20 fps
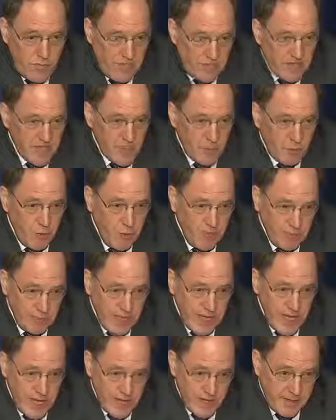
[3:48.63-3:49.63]
This will
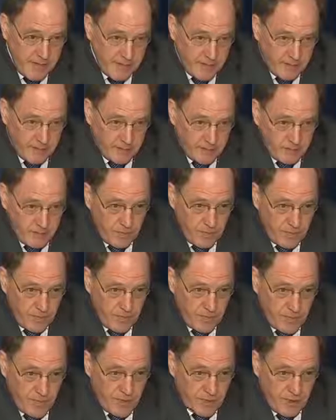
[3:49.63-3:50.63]
lead,
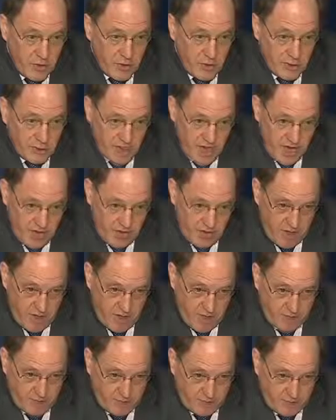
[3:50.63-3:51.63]
in the good scenario,
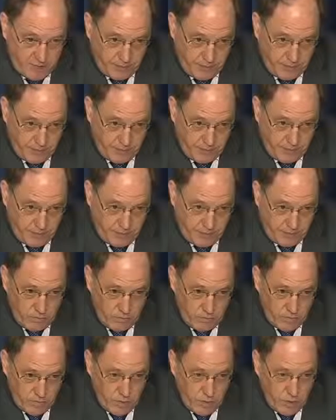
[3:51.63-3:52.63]

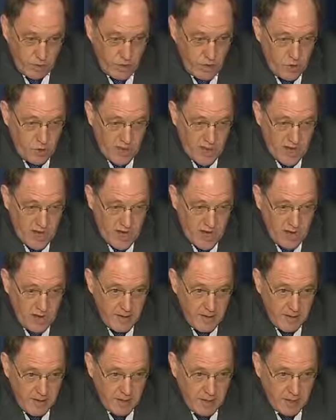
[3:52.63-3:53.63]
to
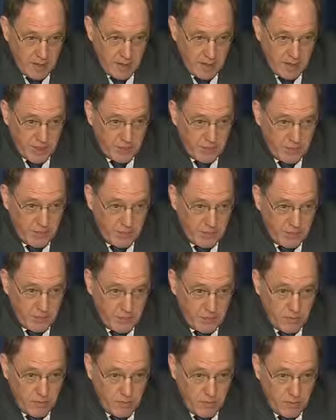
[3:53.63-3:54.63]
a political
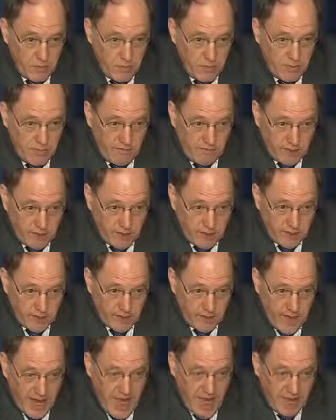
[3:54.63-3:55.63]
revolt
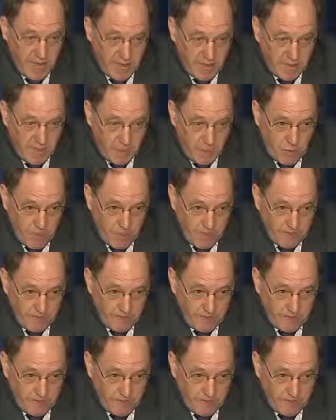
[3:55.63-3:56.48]
at some point.